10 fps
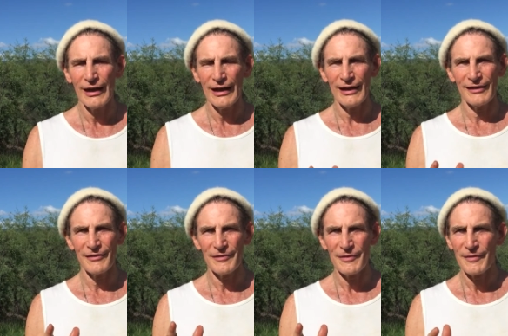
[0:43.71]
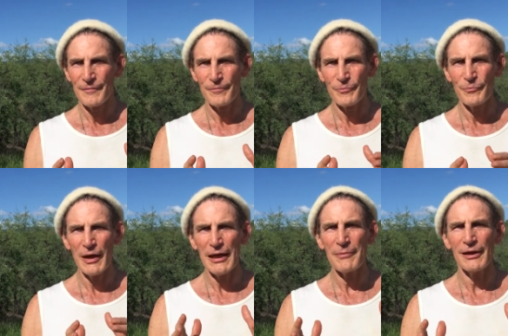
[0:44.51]
A
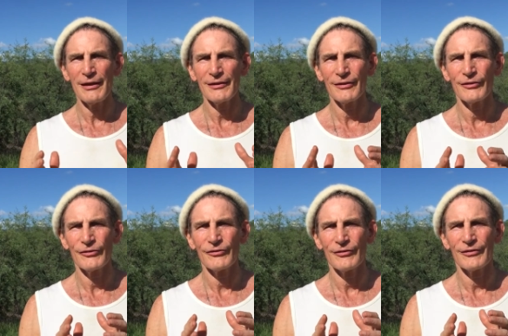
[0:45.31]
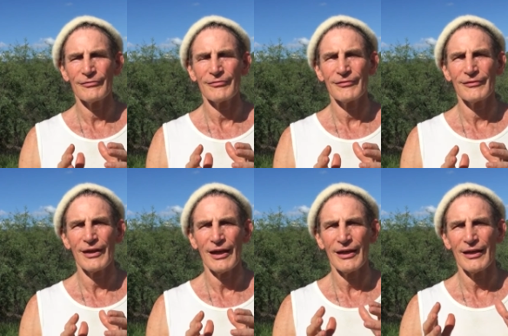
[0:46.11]
baby is,
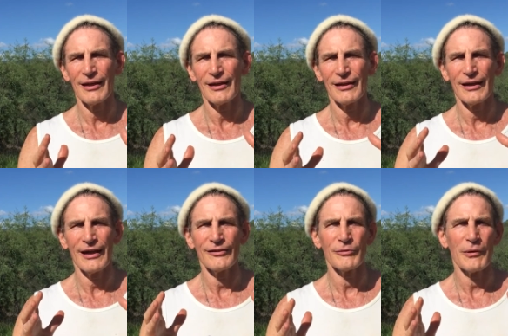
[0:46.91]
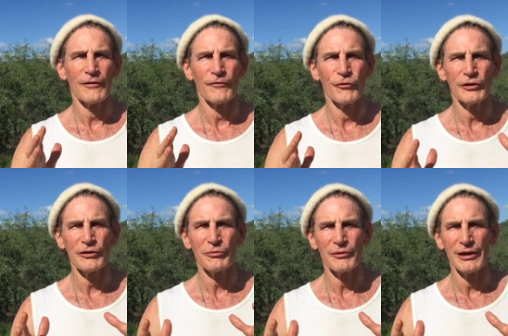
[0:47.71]
has about
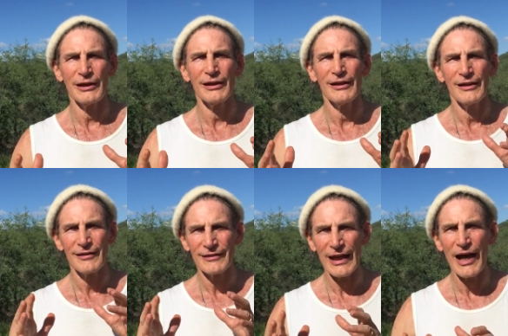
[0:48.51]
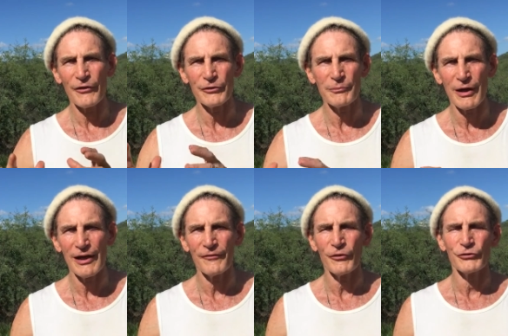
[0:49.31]
43,000
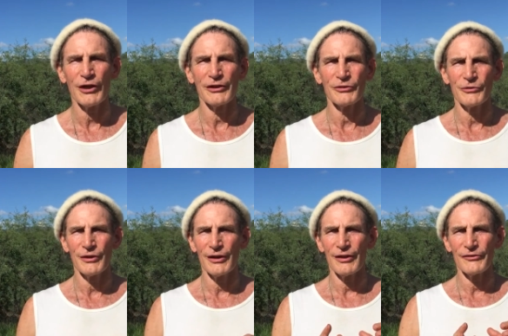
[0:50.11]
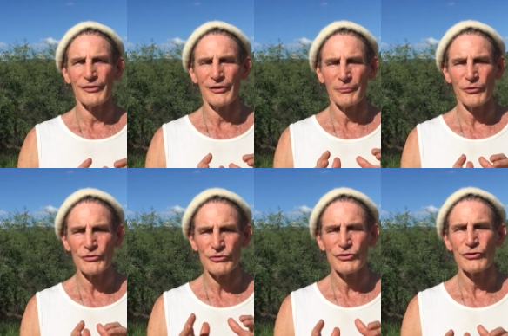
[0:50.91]
biophoton units, and a
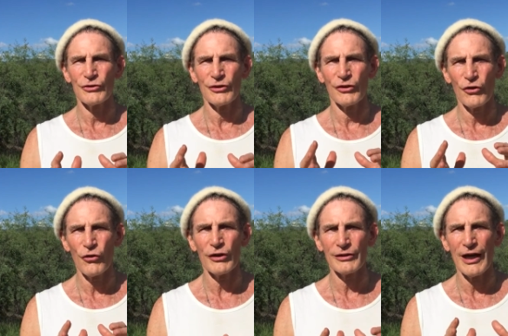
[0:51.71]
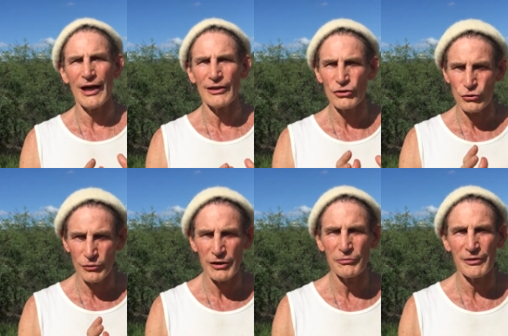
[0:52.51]
person just doing a cooked diet is
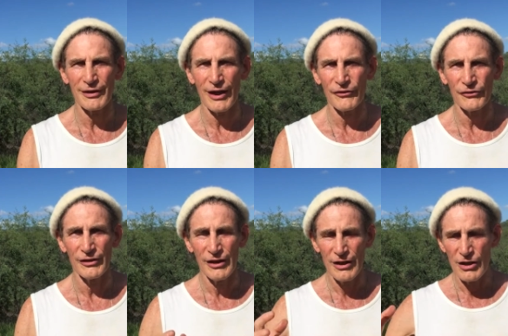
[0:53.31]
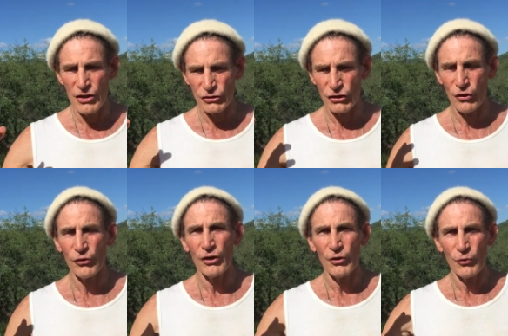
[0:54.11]
23,000.
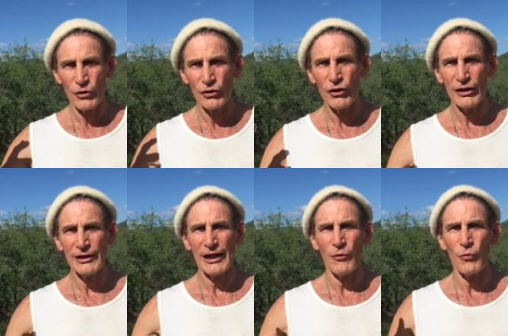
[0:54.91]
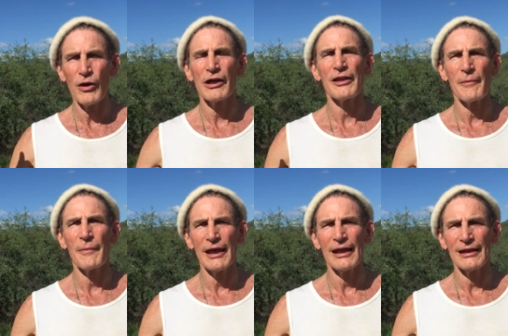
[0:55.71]
So we're looking at one of the
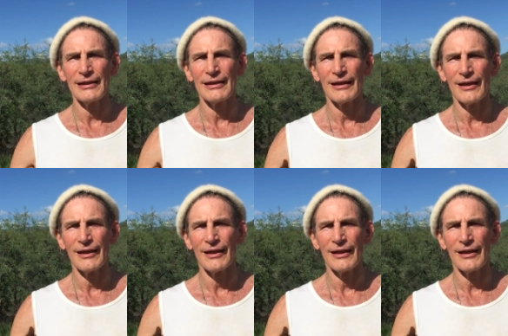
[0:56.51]
main